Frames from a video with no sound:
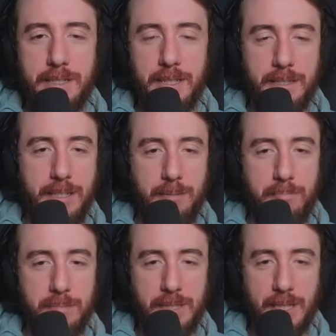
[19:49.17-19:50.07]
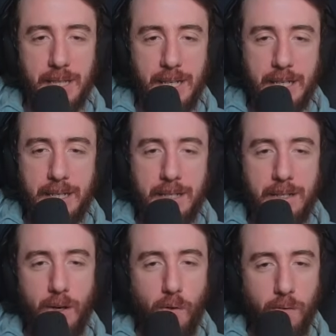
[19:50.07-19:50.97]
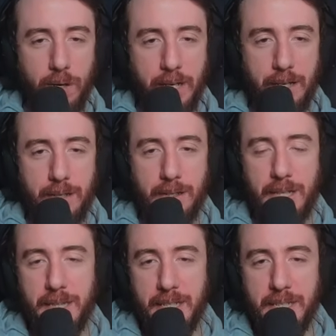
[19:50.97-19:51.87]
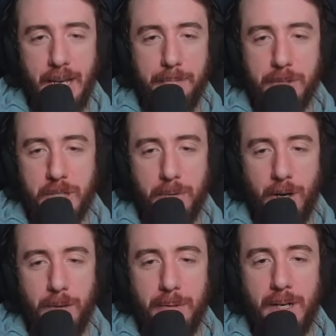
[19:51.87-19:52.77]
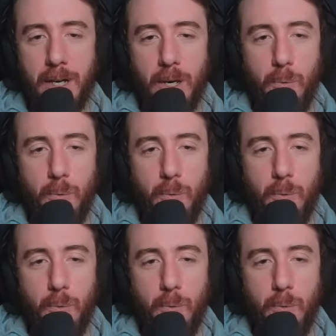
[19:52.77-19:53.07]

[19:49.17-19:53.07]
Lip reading: just seems like overkill in the damage department